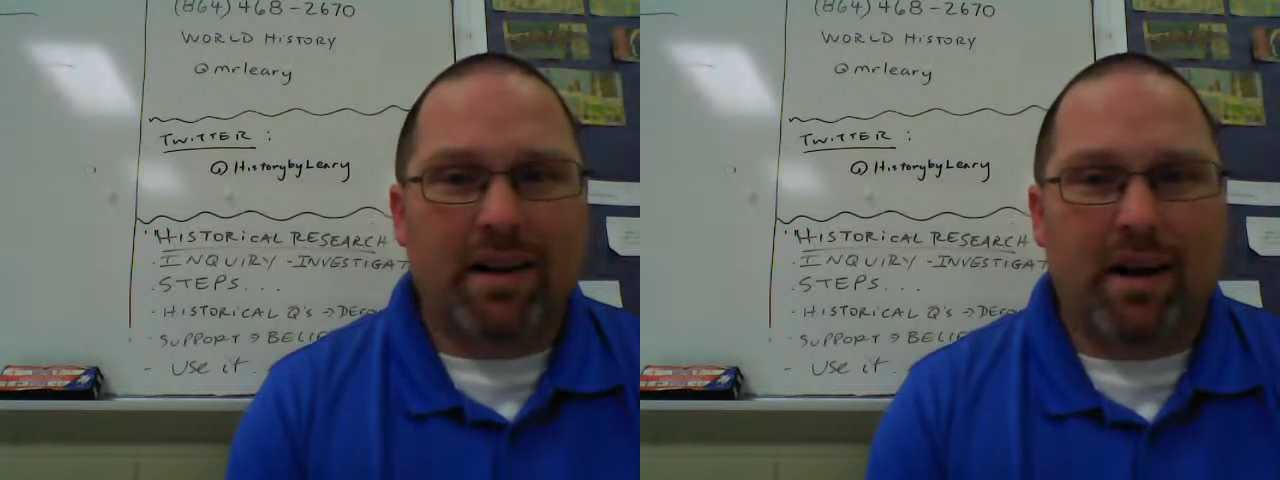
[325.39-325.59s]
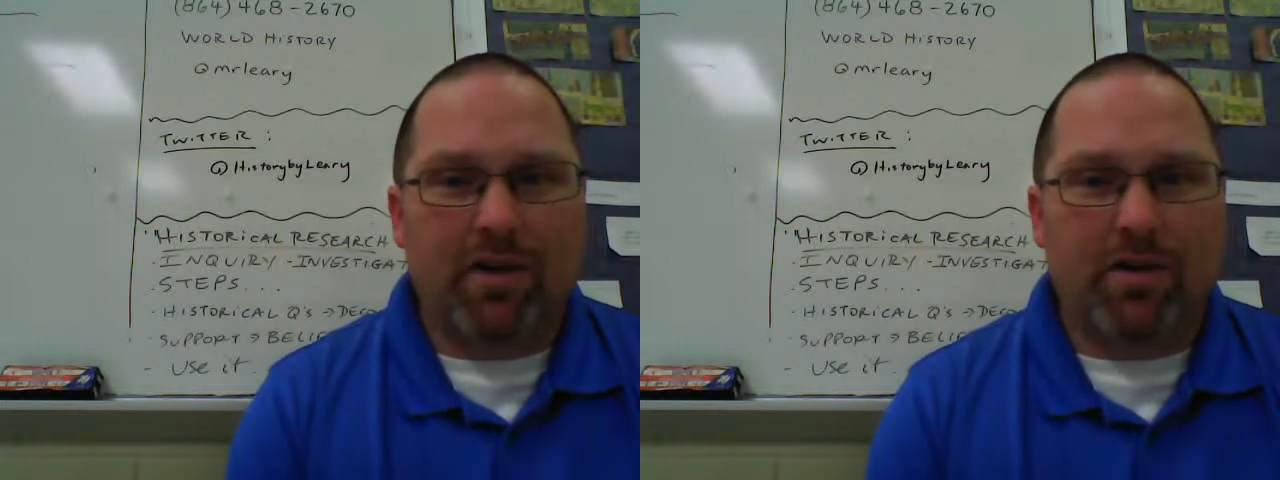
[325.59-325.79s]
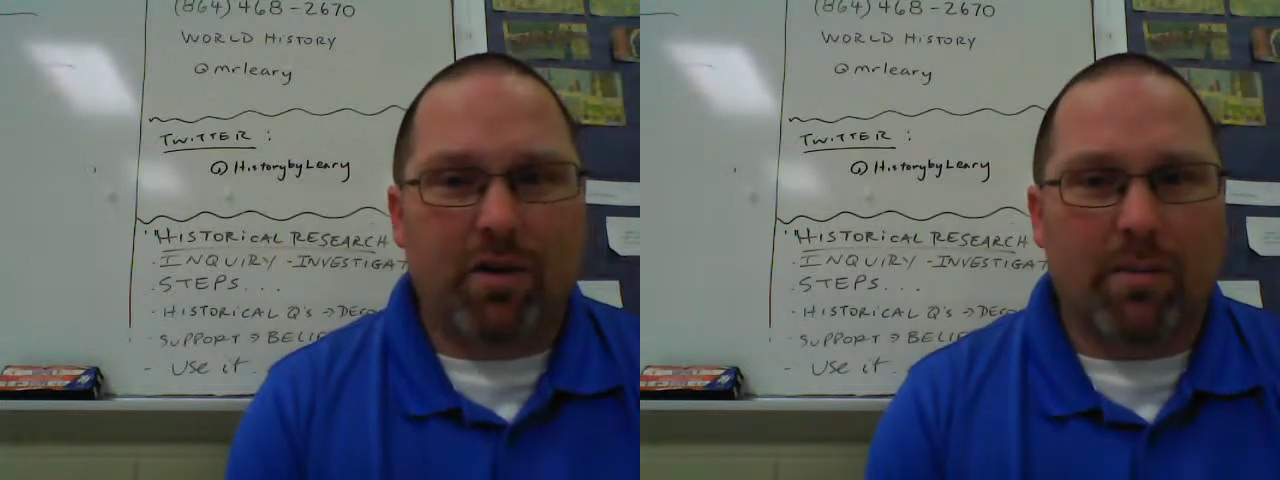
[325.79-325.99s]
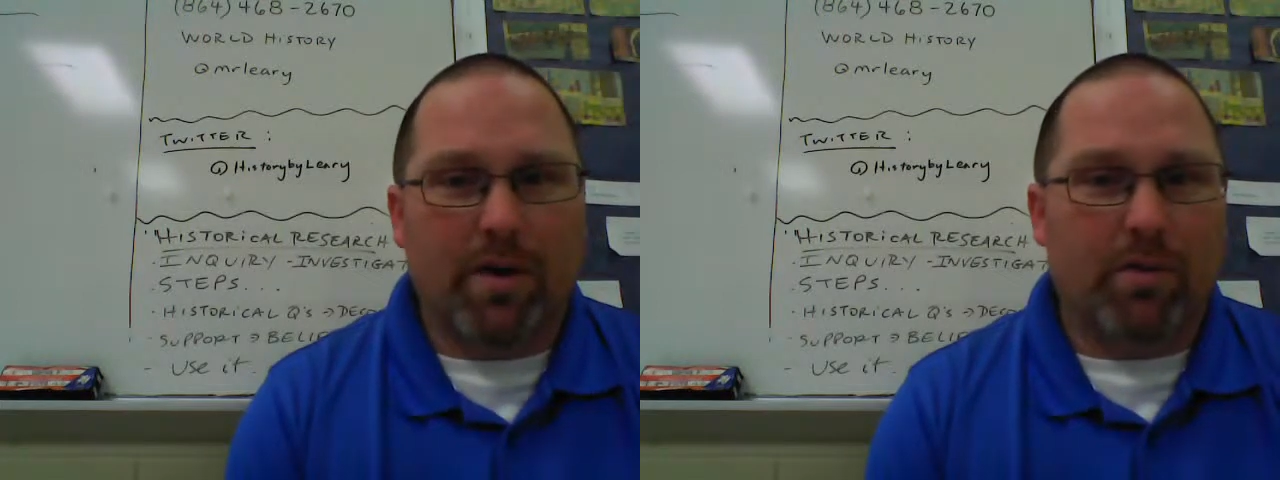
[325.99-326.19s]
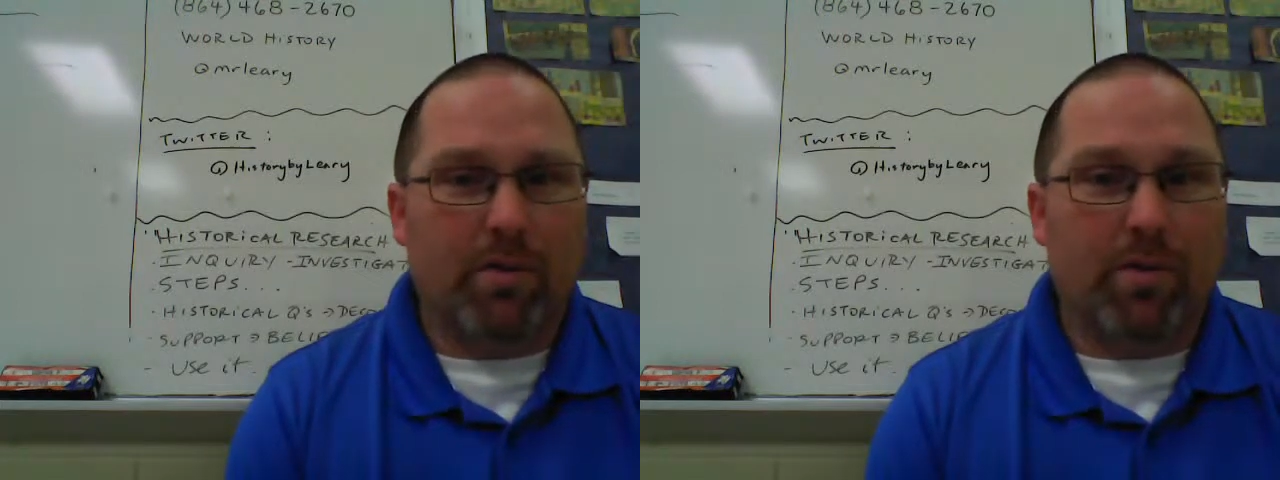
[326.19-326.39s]
You're going to be
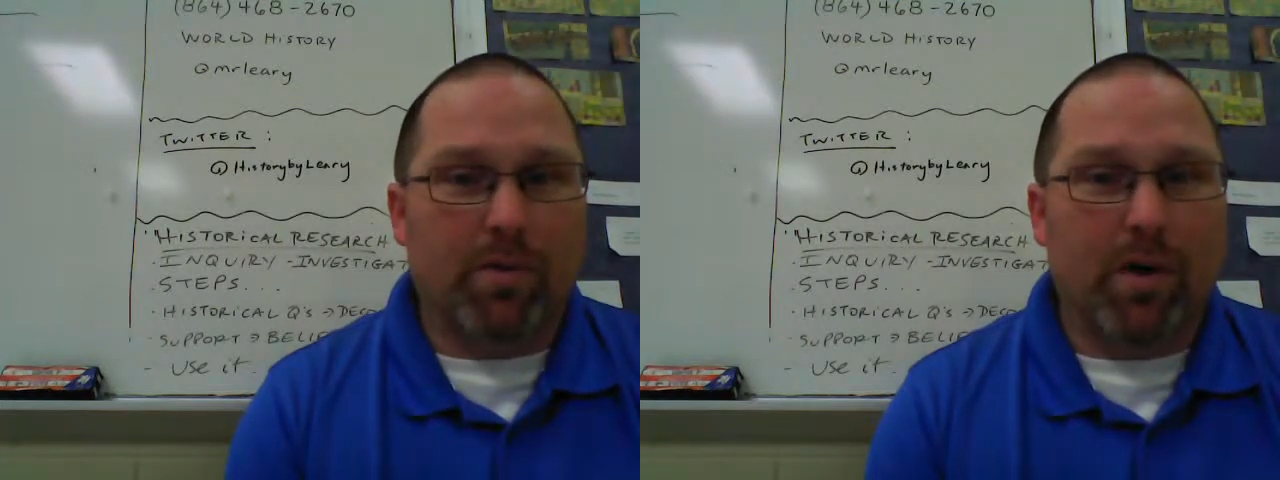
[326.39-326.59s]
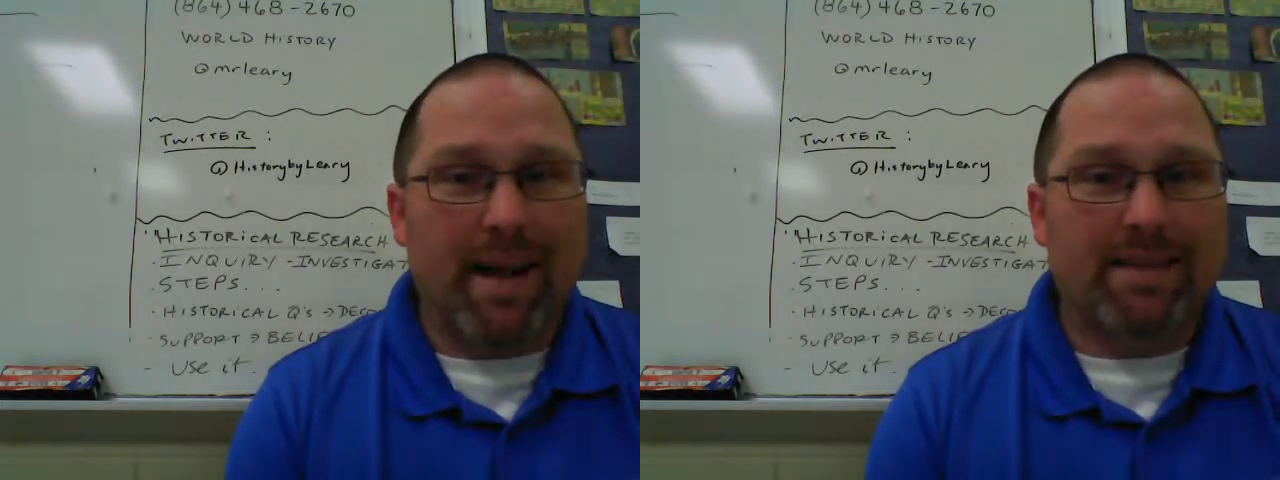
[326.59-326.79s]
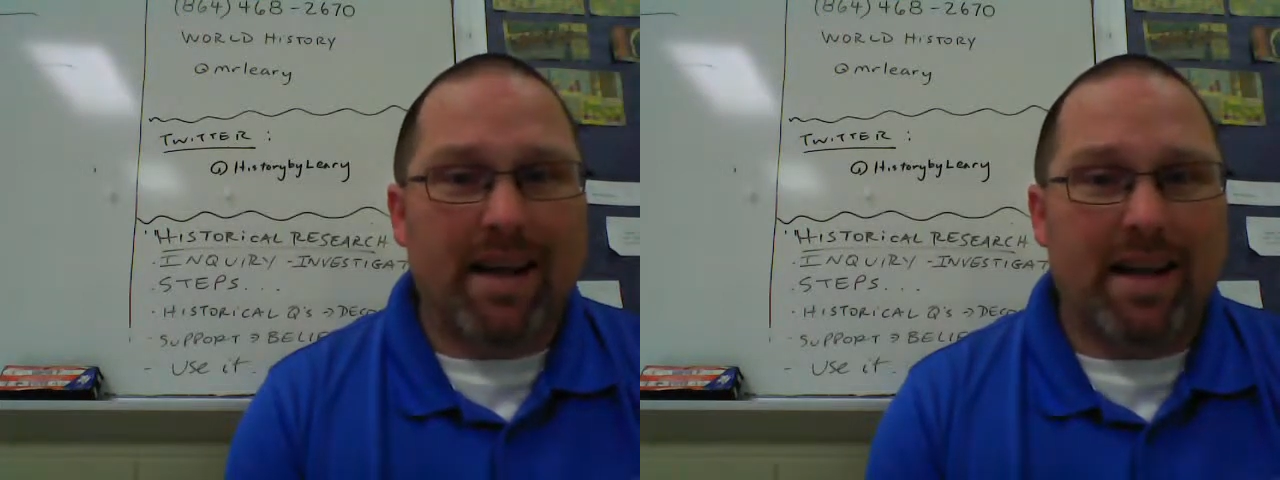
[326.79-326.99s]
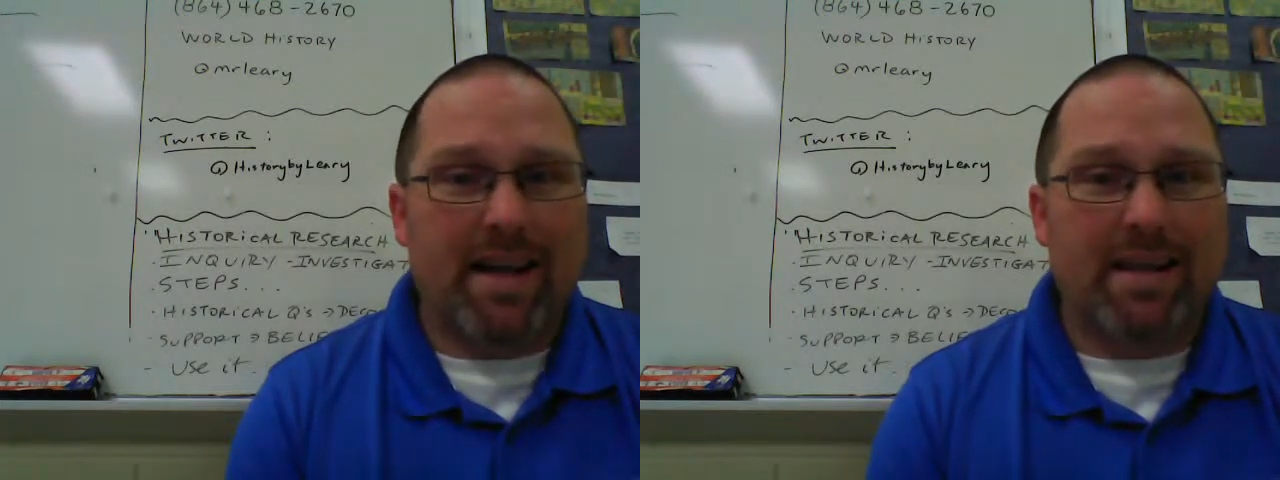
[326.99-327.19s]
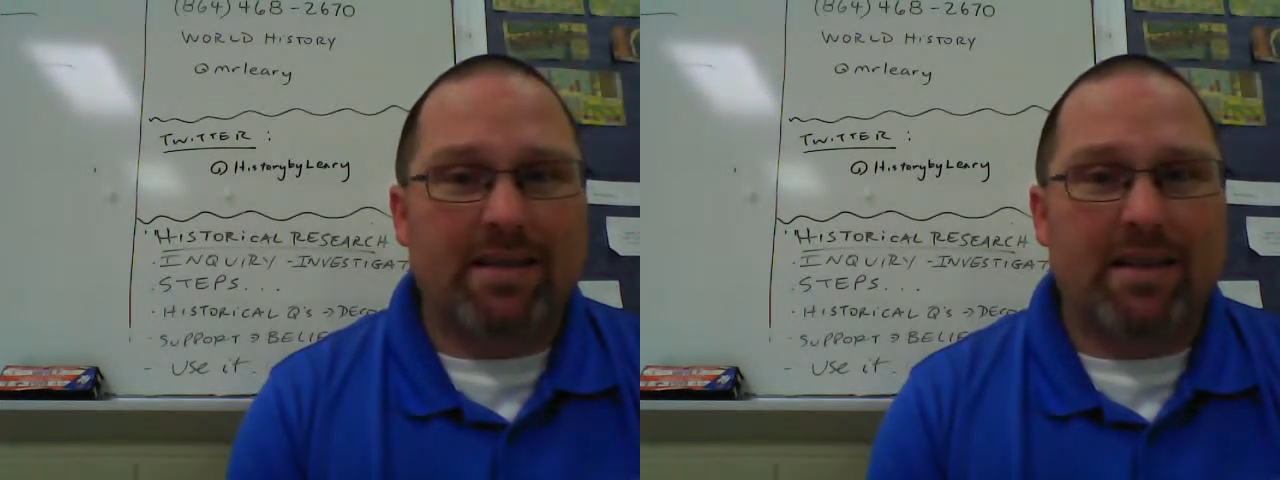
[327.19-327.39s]
able to write
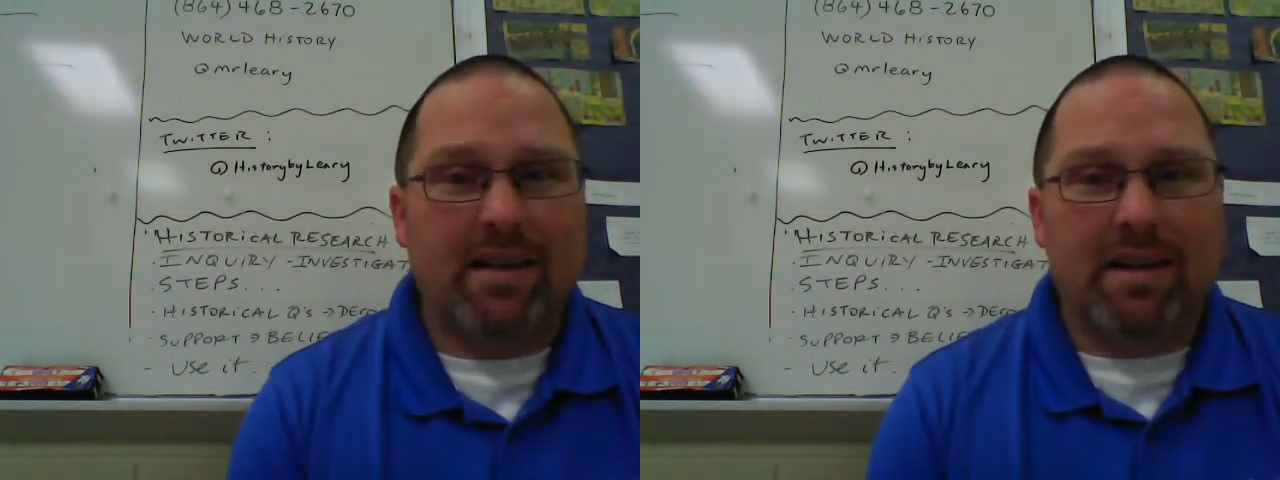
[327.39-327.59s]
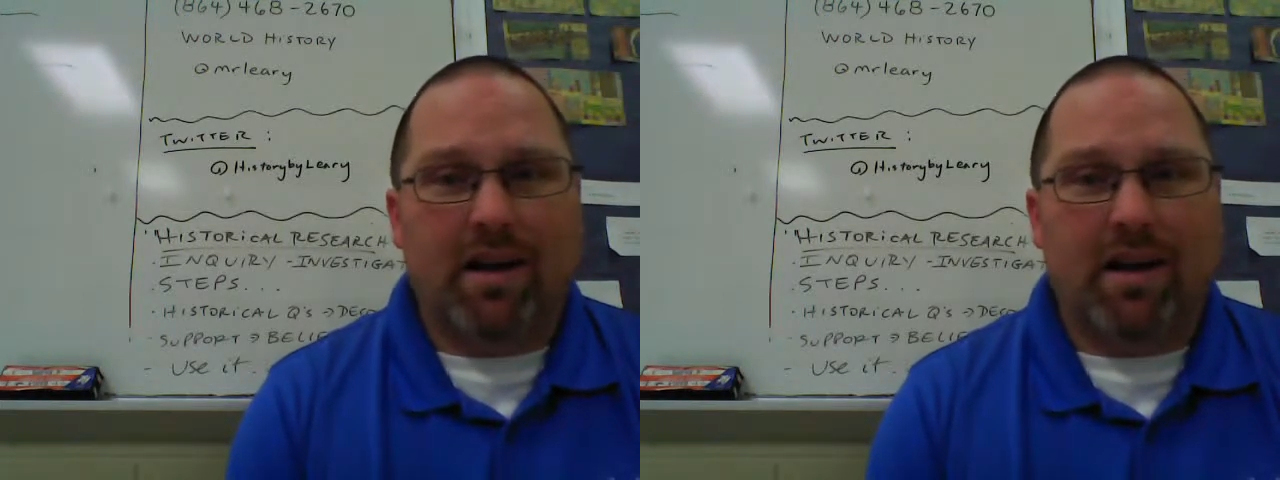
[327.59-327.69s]
essays